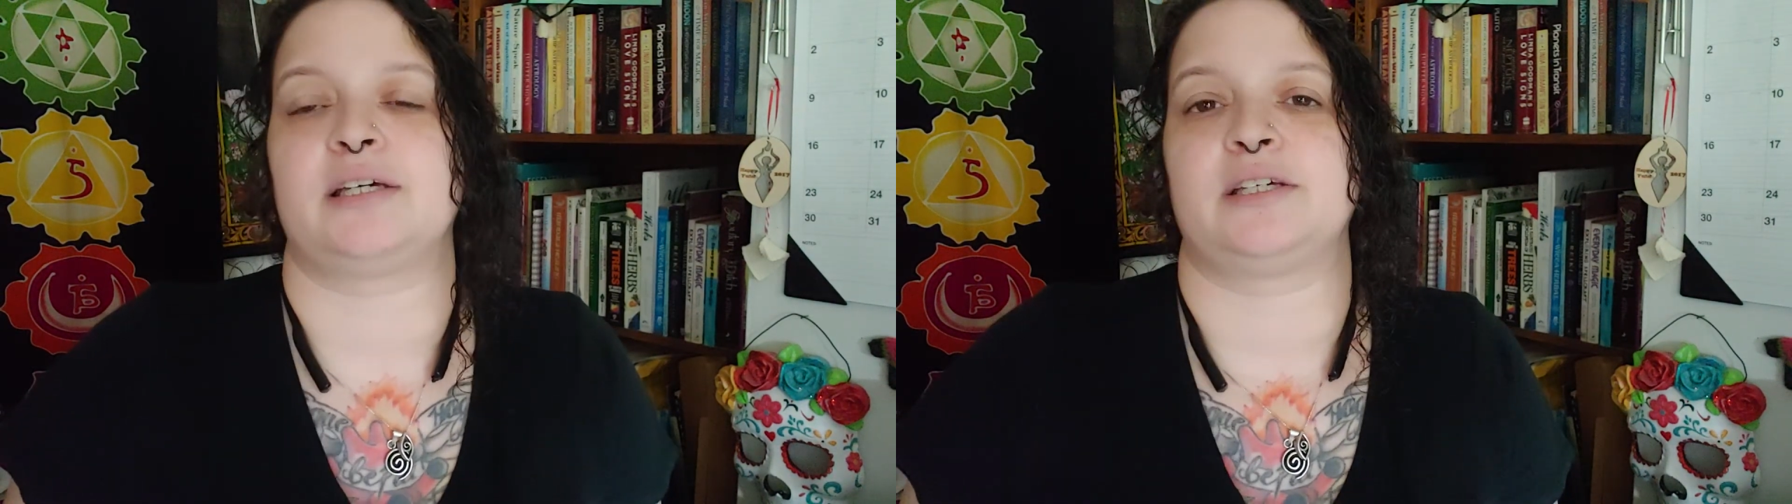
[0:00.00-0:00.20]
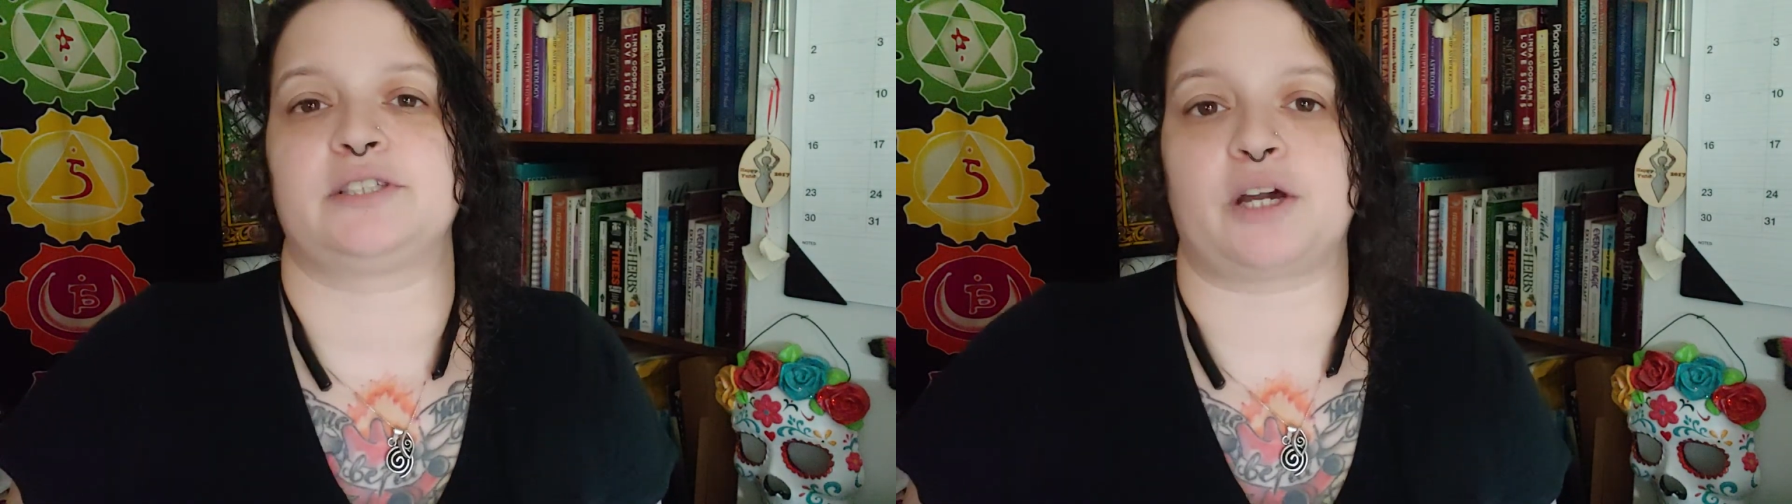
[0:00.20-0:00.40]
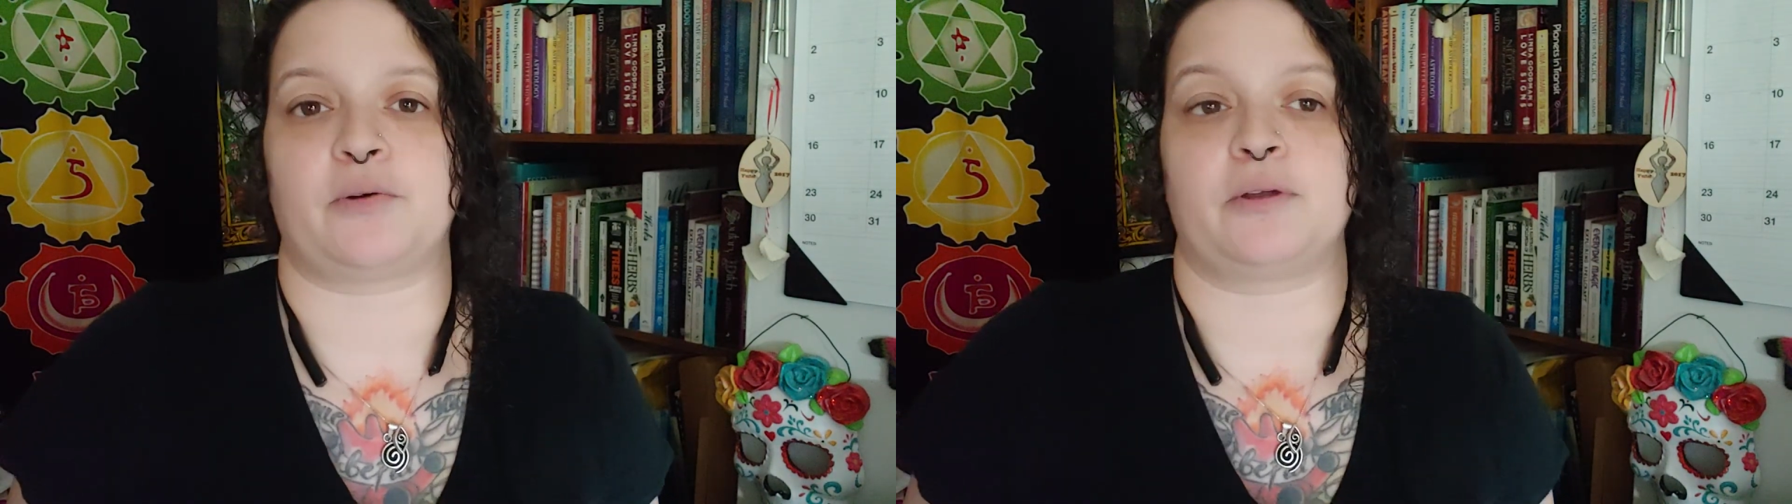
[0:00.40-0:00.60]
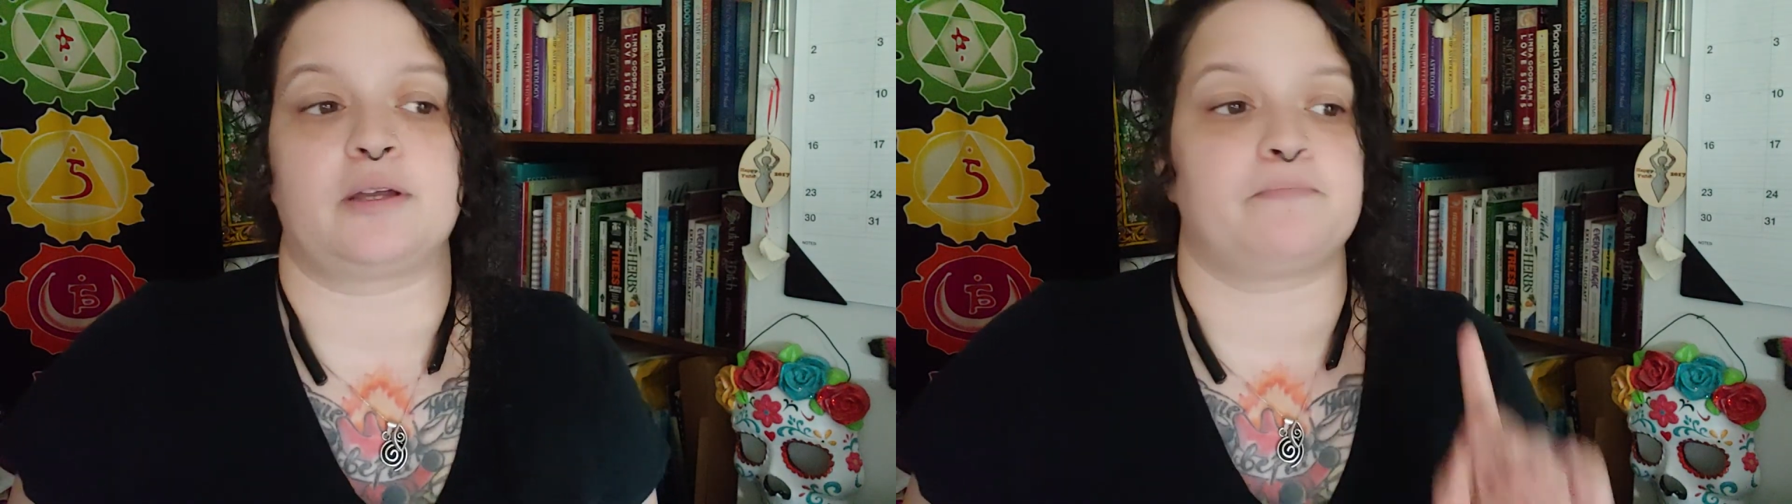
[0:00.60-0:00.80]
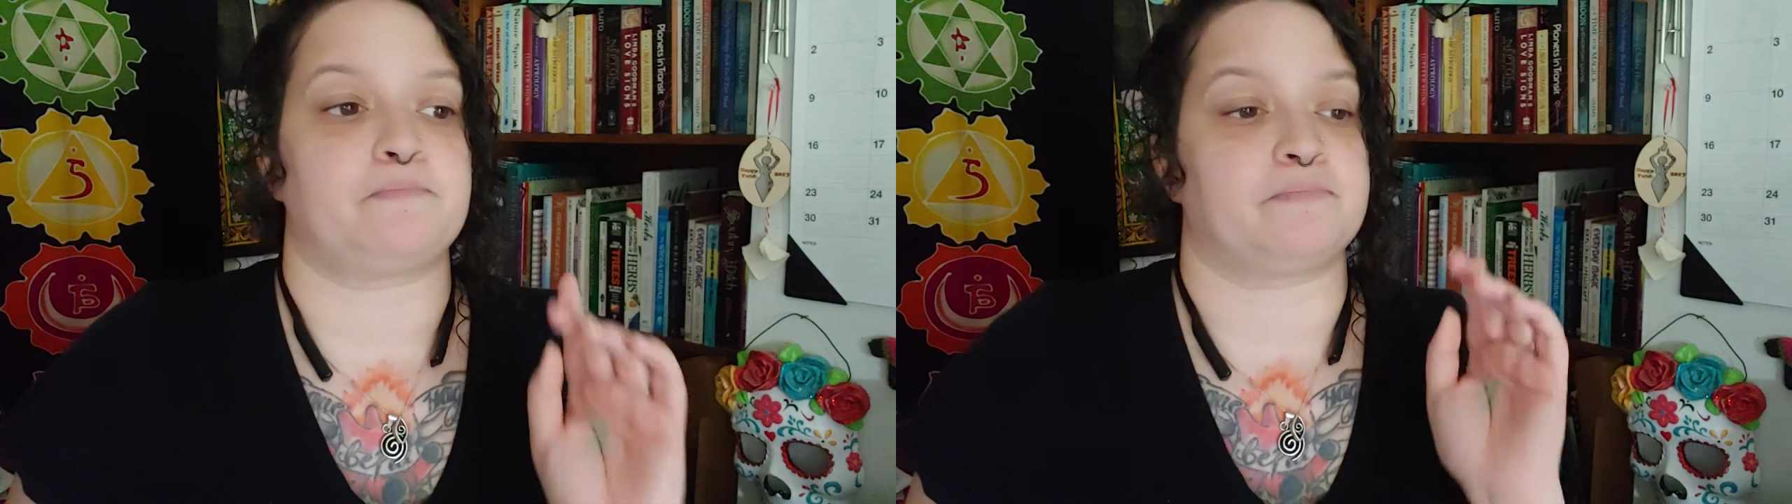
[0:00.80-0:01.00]
So
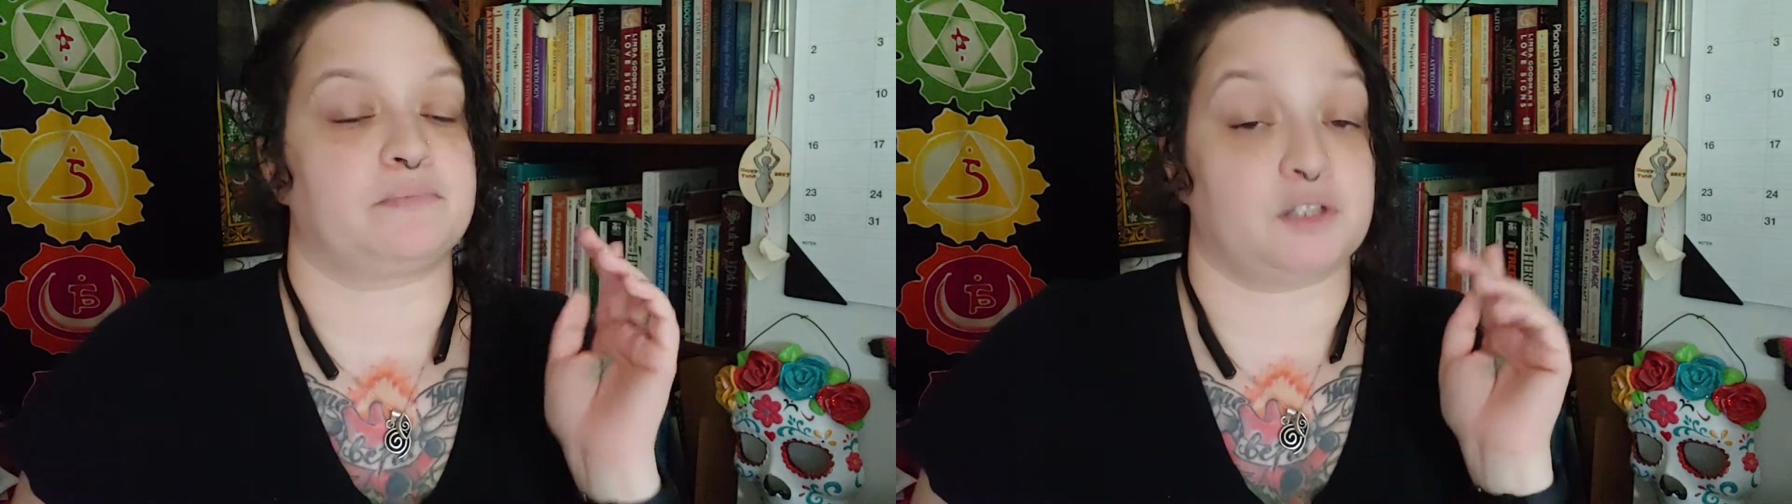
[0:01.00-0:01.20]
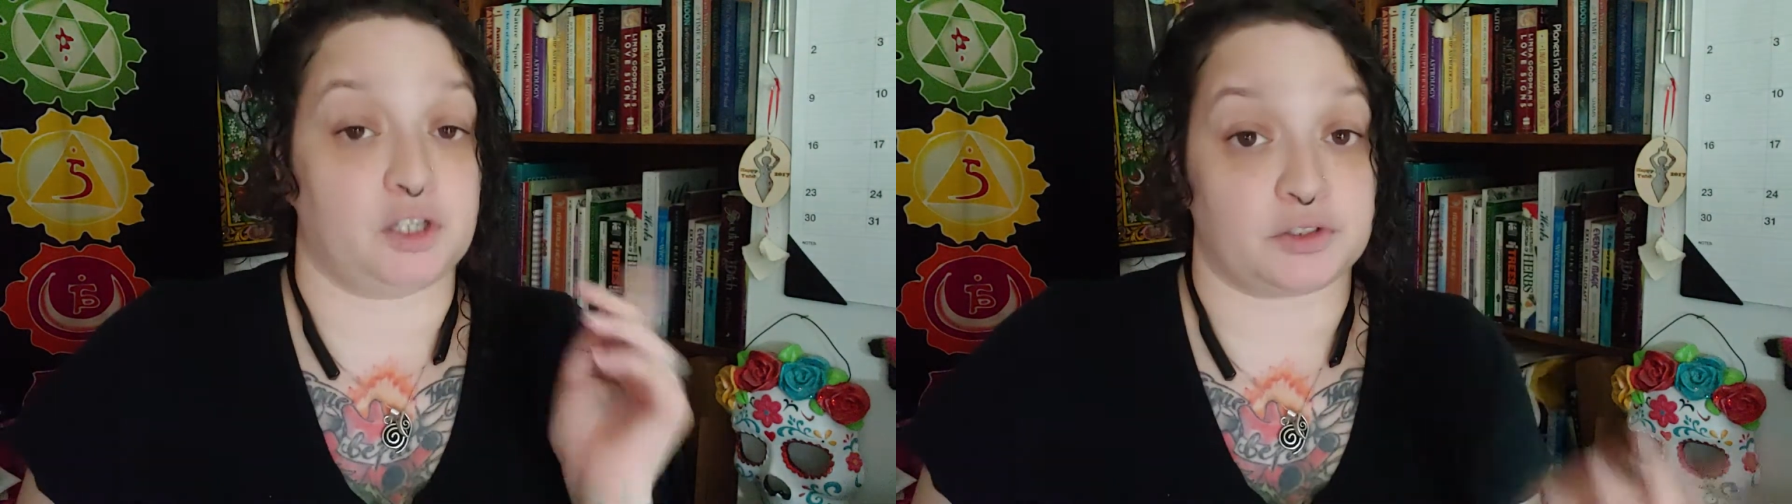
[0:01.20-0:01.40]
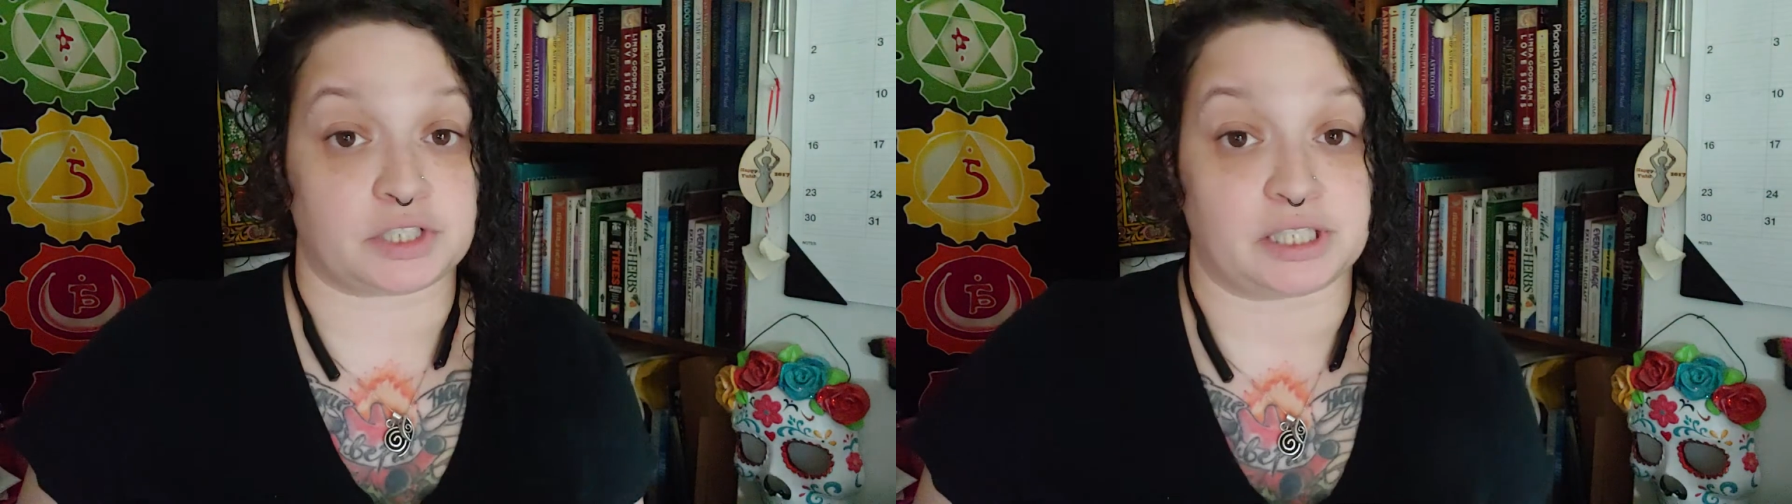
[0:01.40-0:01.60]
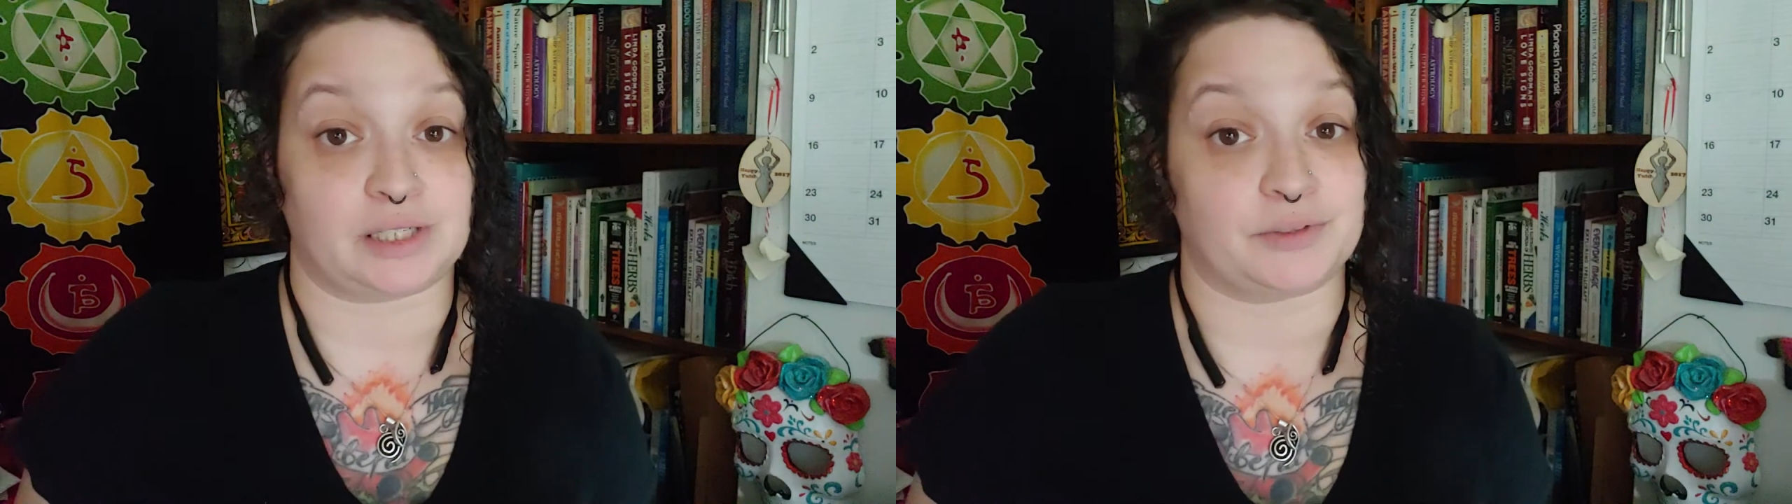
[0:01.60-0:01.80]
usually I